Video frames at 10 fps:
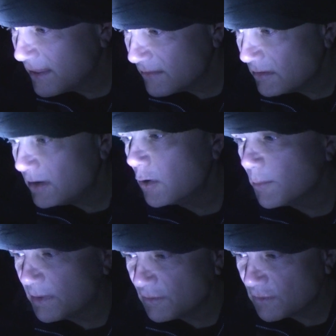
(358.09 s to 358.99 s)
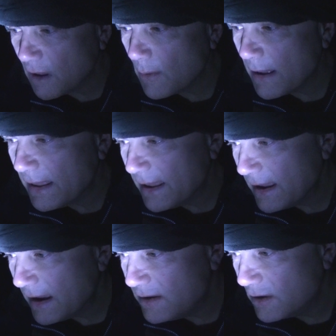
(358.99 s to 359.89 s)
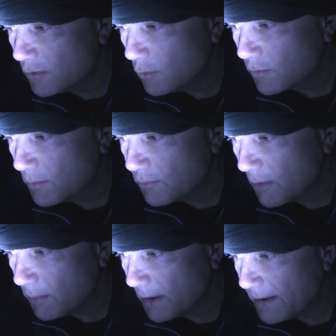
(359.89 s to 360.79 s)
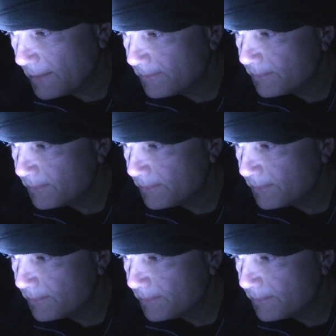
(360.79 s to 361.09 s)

they're a little bit slower and you can hook them properly.